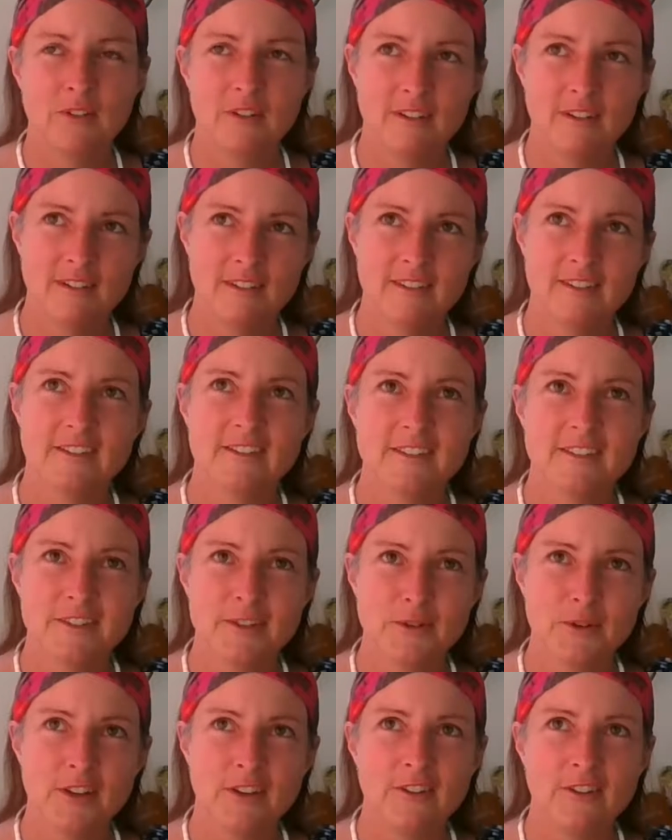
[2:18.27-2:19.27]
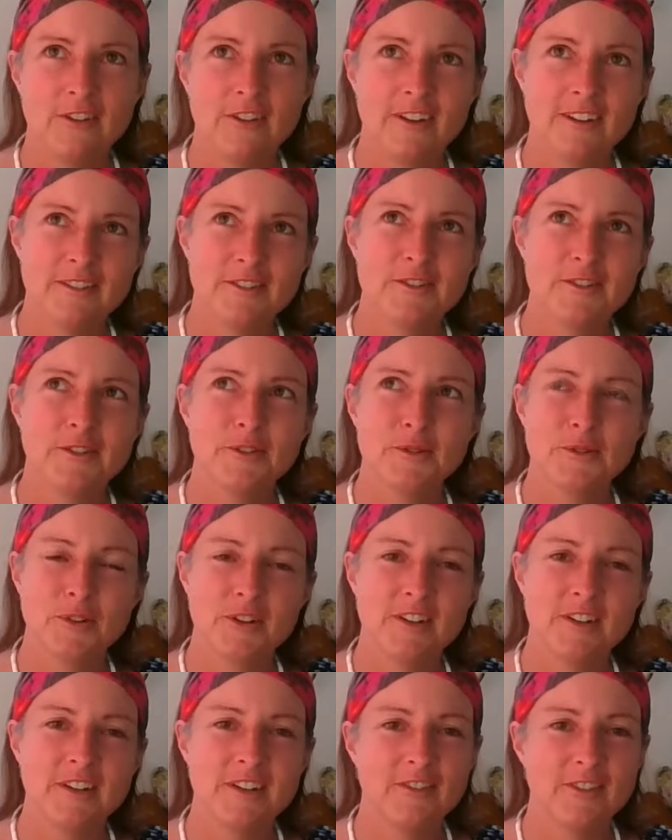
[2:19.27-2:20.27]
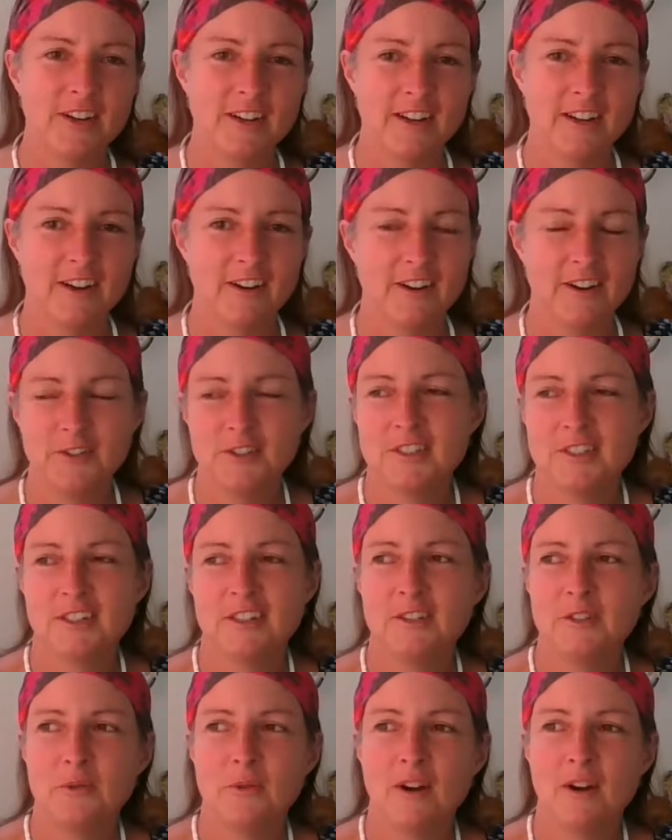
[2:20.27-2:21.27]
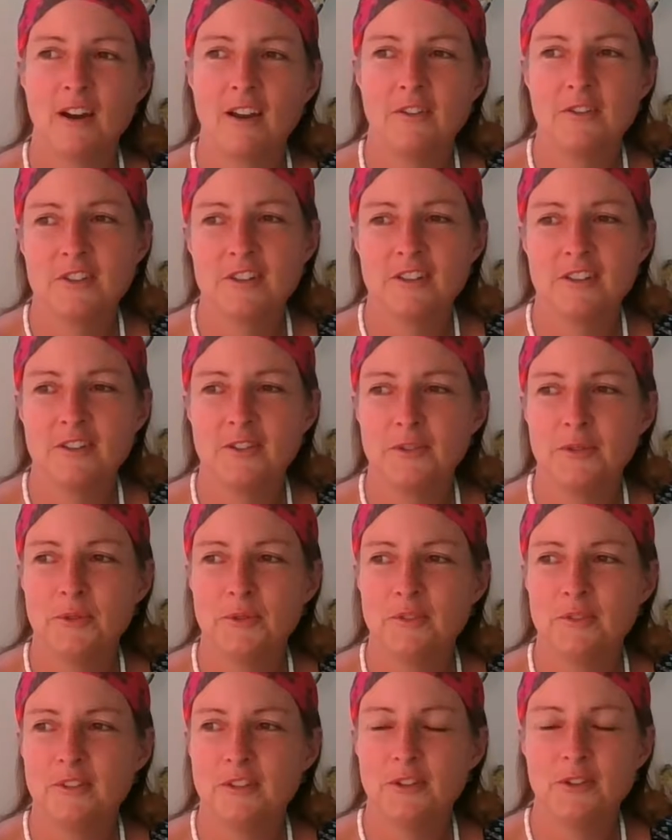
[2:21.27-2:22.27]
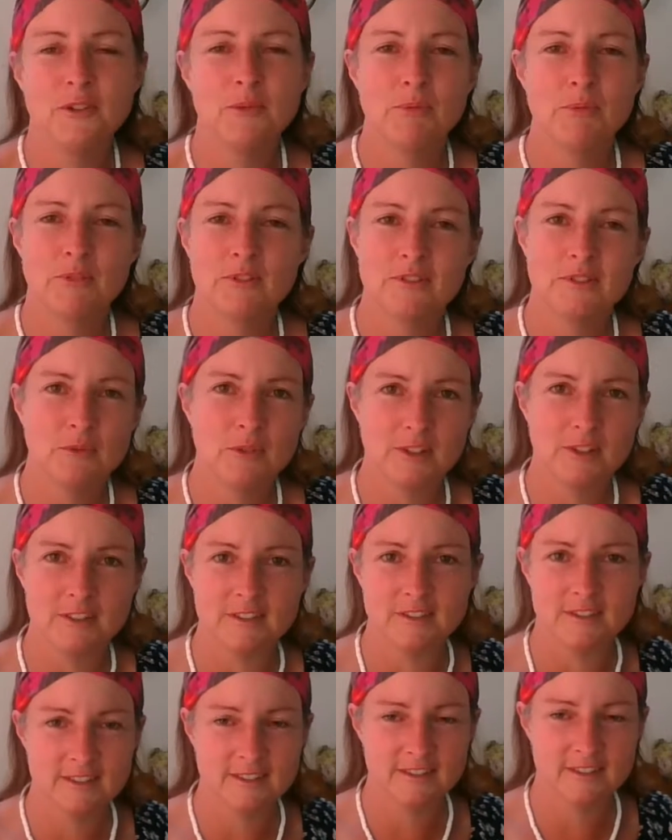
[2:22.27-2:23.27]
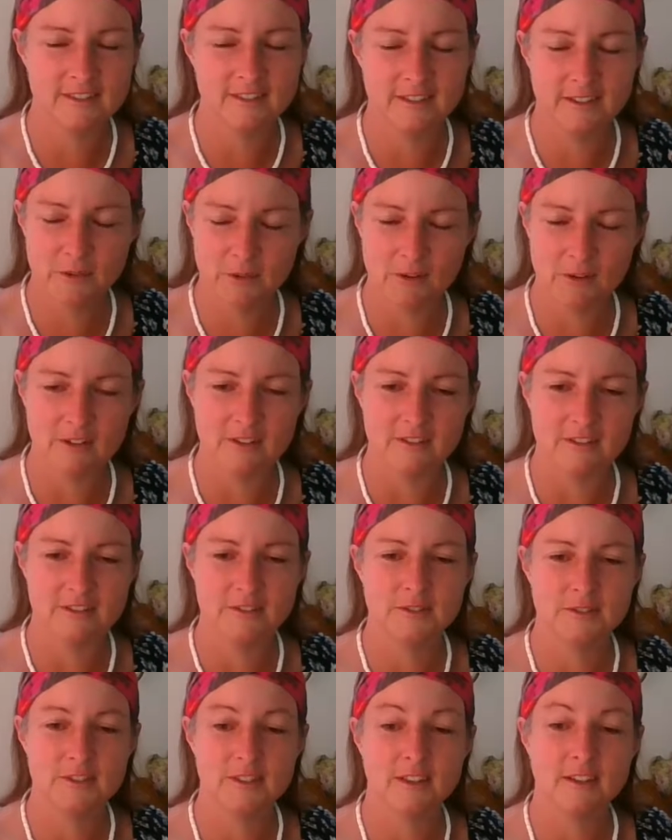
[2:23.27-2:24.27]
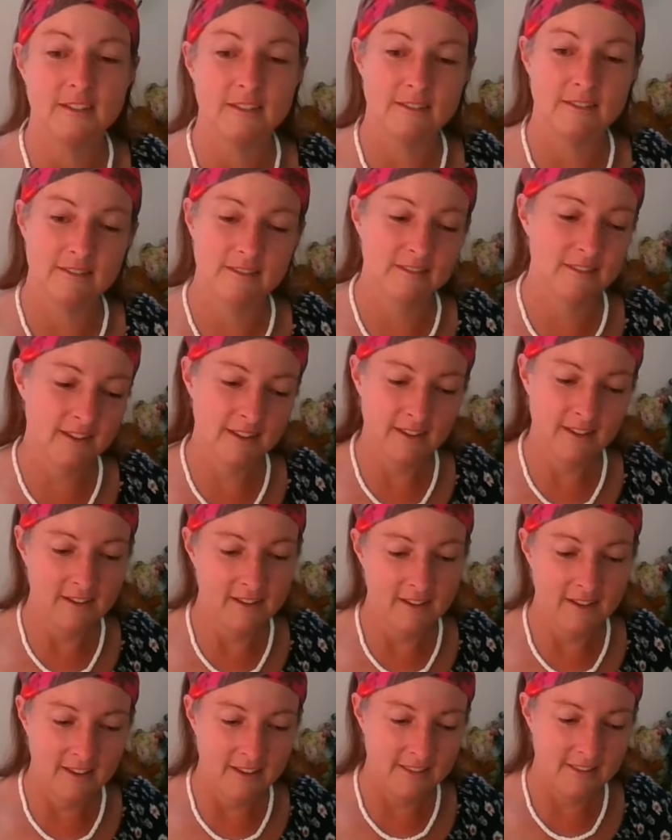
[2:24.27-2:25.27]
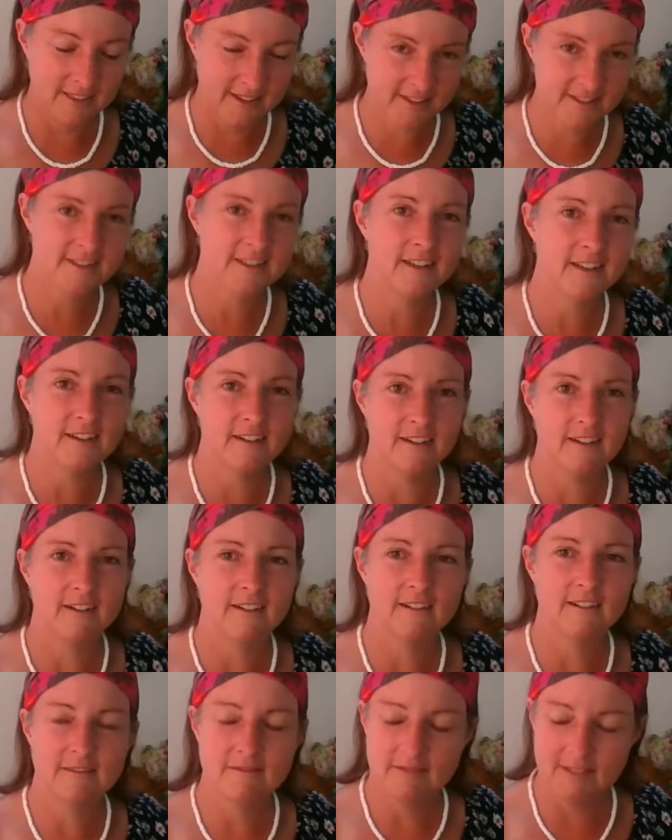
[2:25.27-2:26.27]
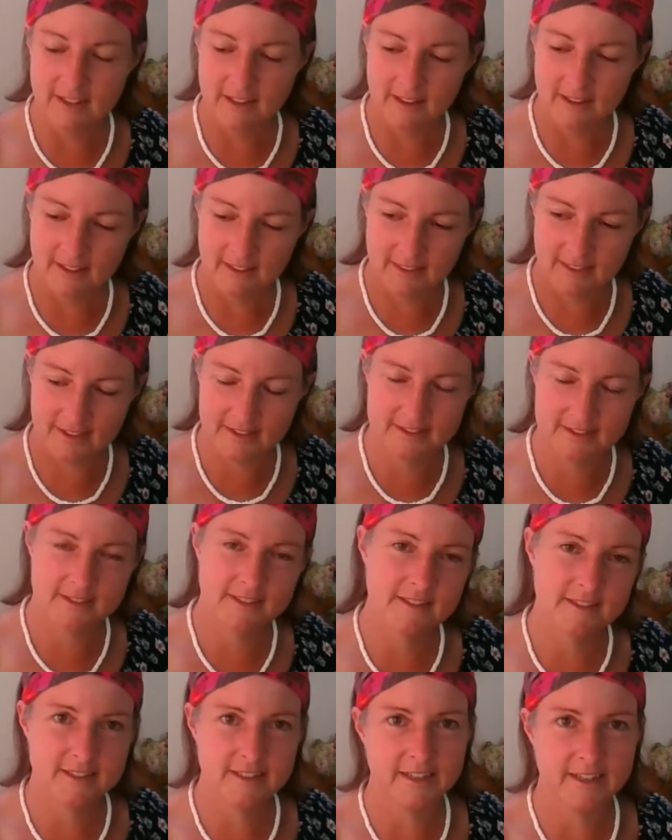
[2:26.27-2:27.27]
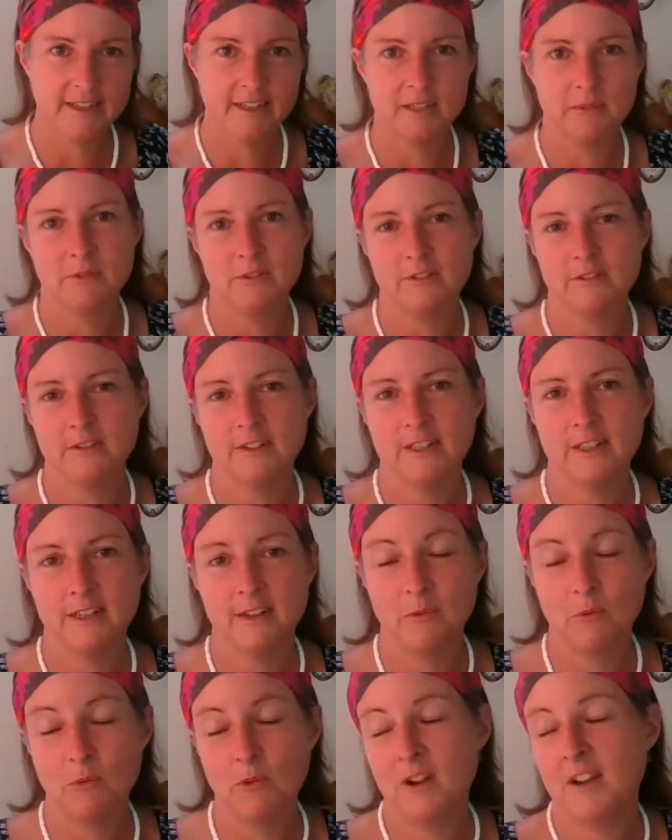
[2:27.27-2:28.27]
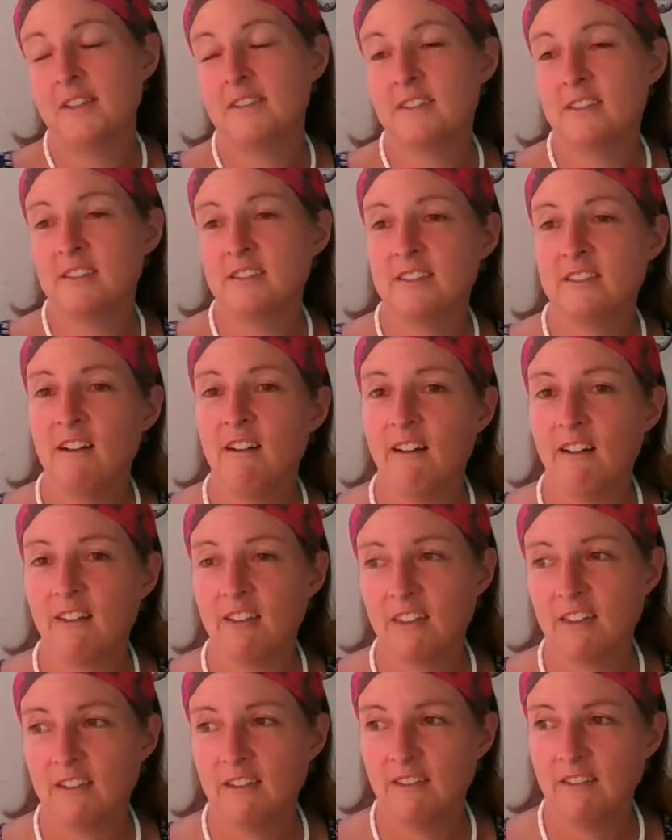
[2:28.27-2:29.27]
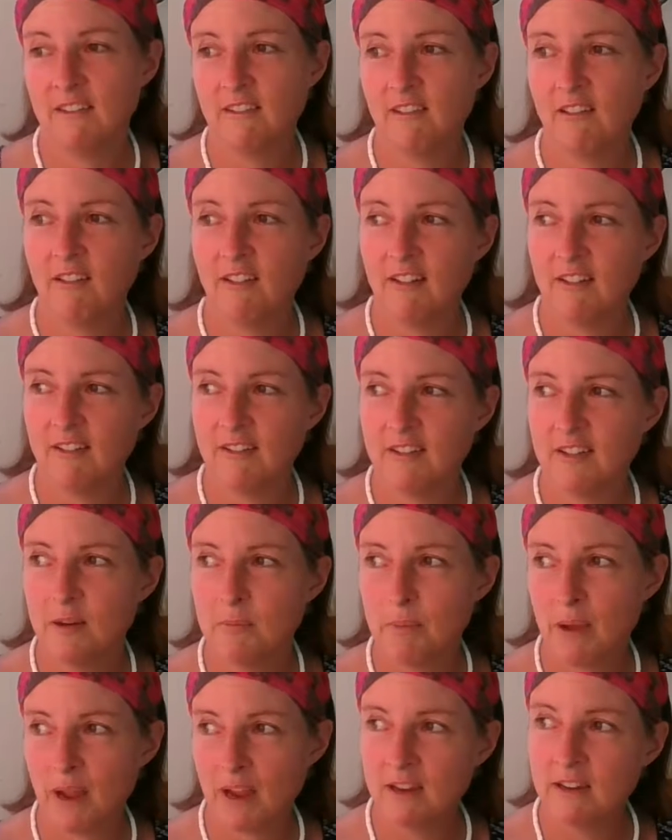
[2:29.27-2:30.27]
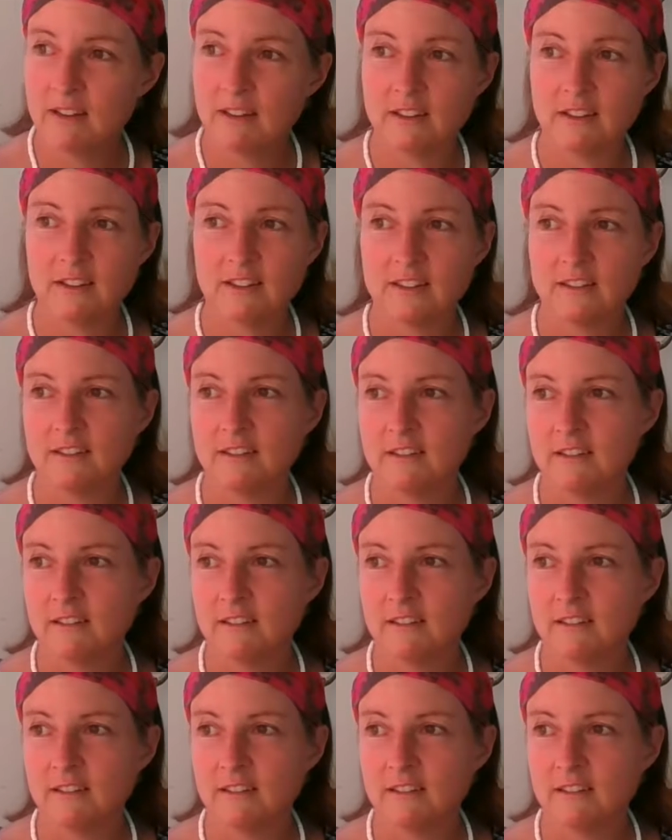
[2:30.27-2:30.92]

they're so cute and they're so trendy right now, and I wish I knew why. I wish I knew who the person was in the world who said, this year, this is the animal, right? And why is it a sloth and not a pangolin